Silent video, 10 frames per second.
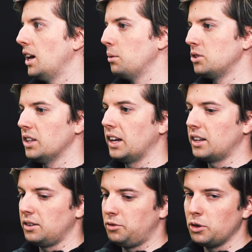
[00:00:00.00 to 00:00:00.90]
It was
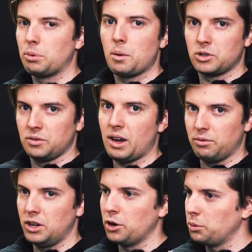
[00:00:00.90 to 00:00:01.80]
for the purpose of
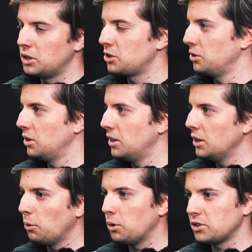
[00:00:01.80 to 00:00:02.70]
that video, which
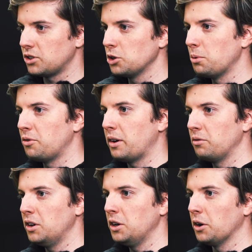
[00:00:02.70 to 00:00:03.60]
was a super
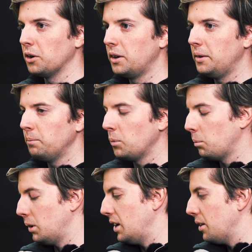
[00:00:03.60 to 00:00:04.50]
fun video.
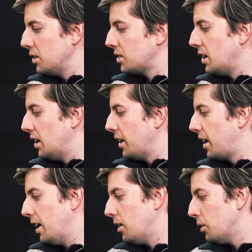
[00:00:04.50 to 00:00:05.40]
But now this car,
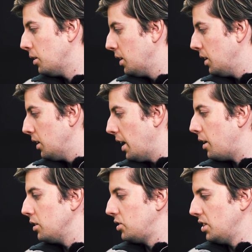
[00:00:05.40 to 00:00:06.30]
how
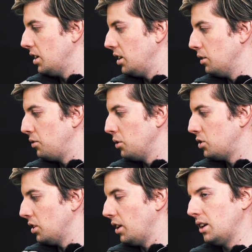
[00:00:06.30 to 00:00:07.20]
how do you see it in the
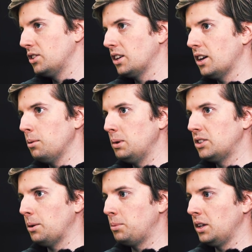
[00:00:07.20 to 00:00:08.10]
future? Like, is it going to be
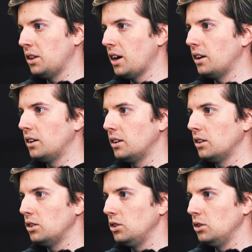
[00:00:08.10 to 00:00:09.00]
something that
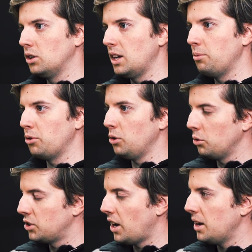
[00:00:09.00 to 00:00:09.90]
you keep for a
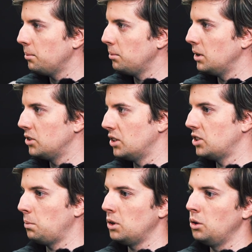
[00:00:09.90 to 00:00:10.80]
long time? Is it
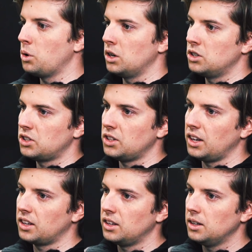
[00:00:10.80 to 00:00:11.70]
something you want to just
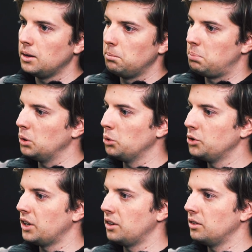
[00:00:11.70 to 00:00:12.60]
like
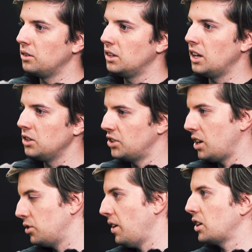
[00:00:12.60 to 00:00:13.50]
build and get your
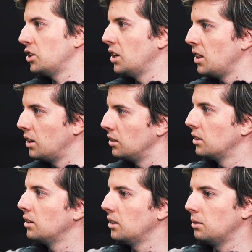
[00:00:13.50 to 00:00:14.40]
satisfaction and then
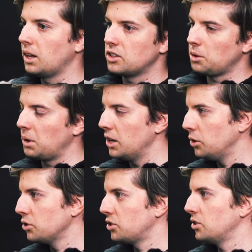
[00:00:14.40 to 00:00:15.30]
get something
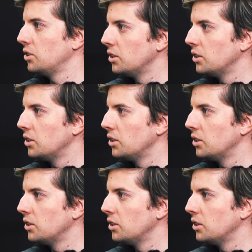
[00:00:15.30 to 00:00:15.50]
else?